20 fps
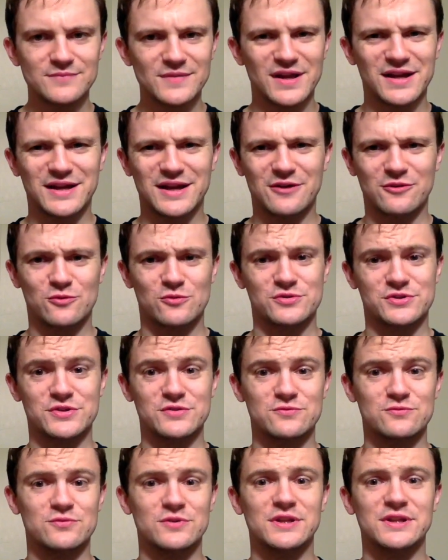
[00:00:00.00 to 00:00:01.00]
Now, of course,
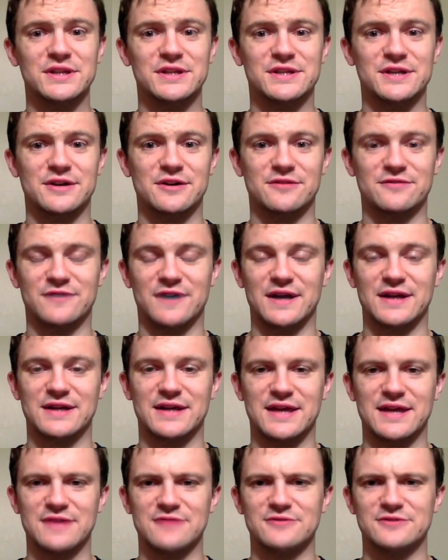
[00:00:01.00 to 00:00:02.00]
he's really terrified,
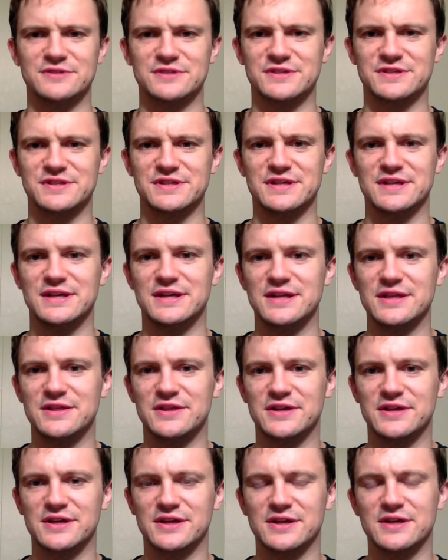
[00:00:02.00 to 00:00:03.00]
can't really see
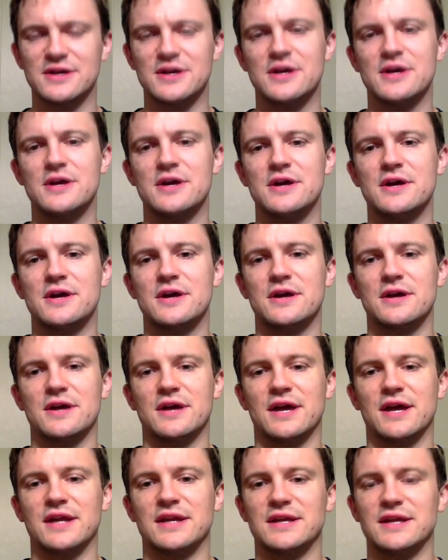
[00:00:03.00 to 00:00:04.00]
anything.
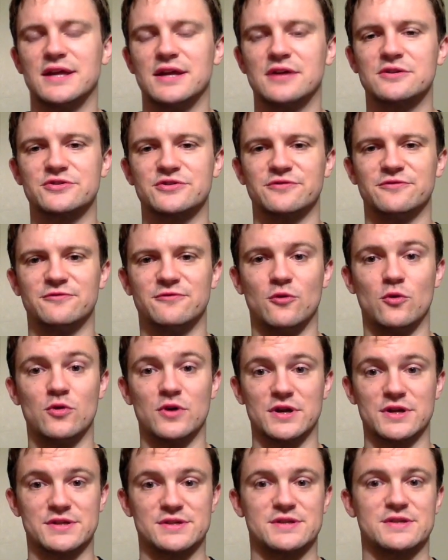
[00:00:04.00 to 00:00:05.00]
And he hears a
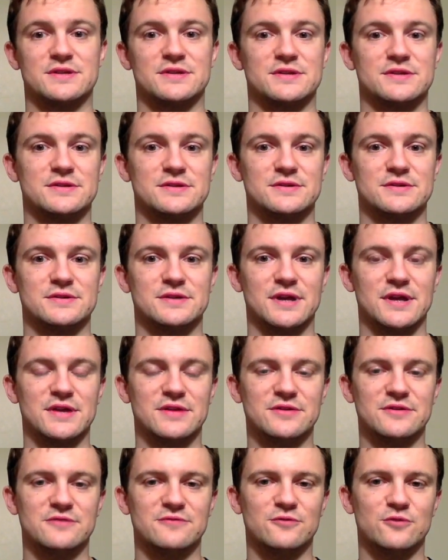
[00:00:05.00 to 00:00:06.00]
voice,
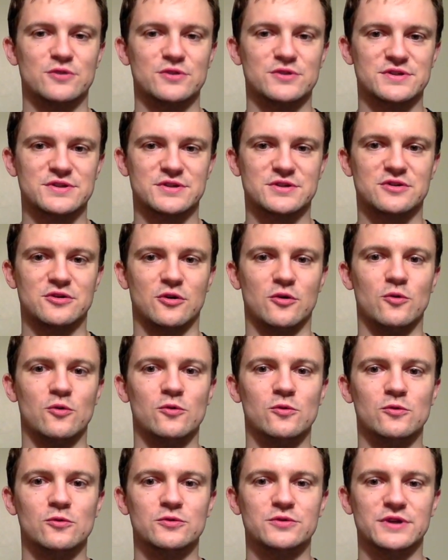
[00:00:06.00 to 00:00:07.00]
and the voice is
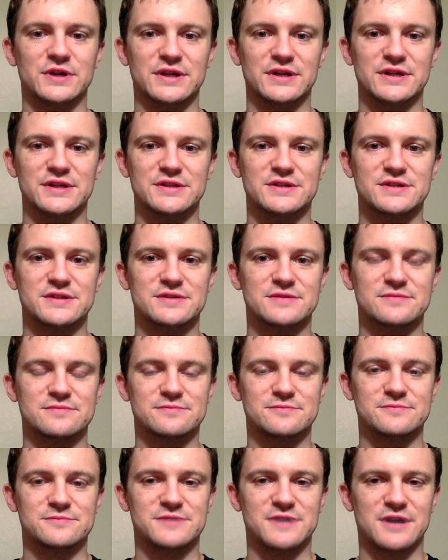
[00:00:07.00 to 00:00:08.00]
cold, and it's
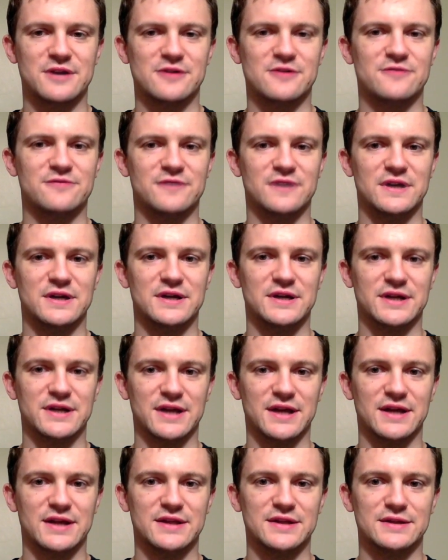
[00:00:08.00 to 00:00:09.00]
terrifying.
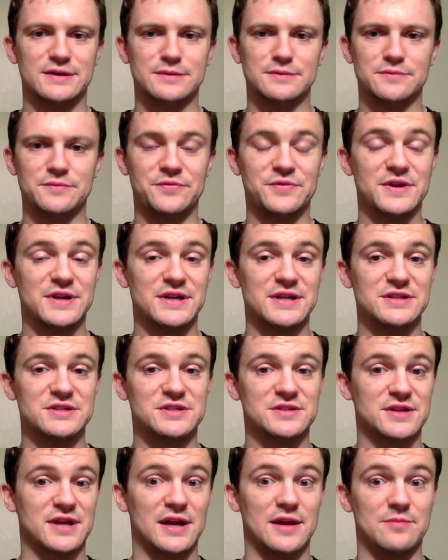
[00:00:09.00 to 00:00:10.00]
And then he
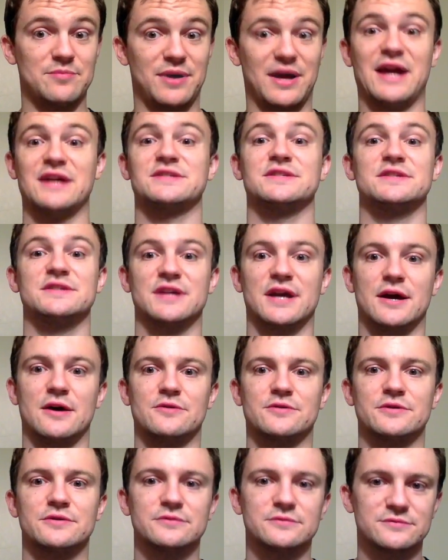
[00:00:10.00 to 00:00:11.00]
just kind of passes
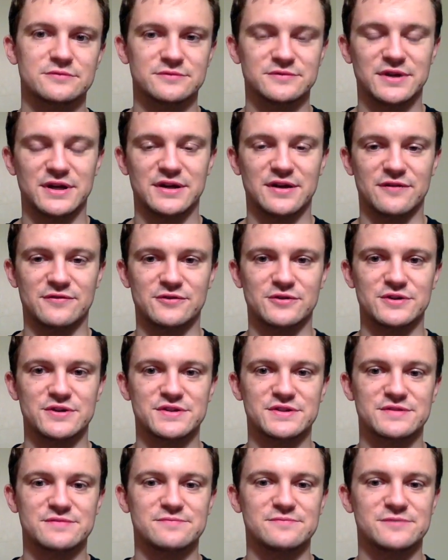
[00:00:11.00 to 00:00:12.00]
out after he
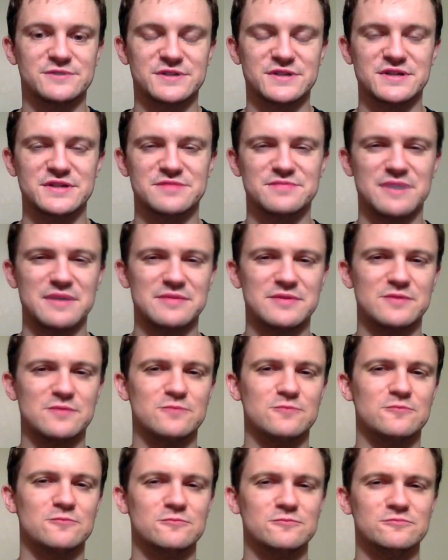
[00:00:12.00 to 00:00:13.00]
sees maybe
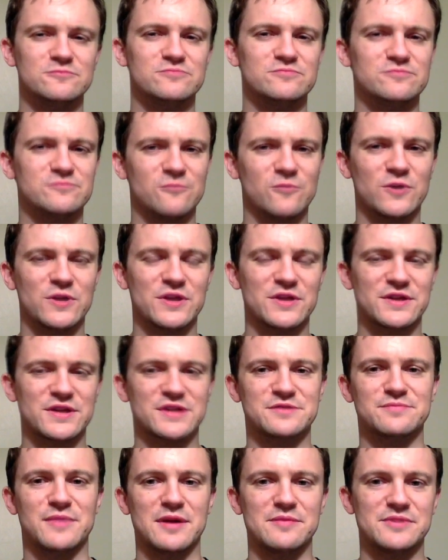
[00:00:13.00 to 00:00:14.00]
what he
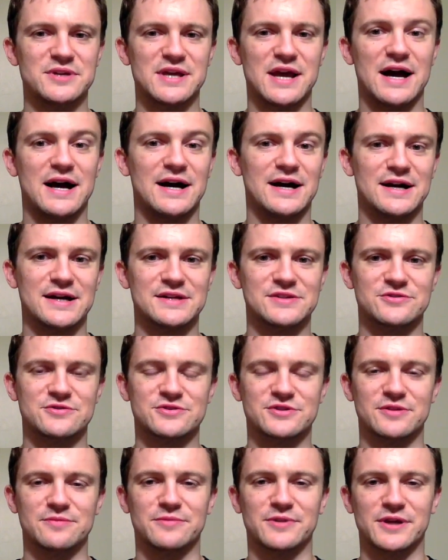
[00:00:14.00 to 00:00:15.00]
thinks might be eyes or
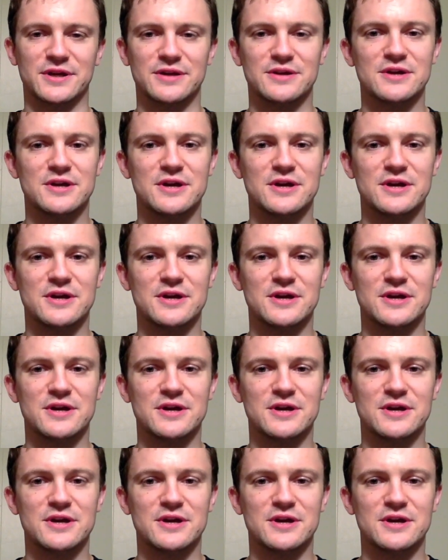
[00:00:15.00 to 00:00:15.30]
something.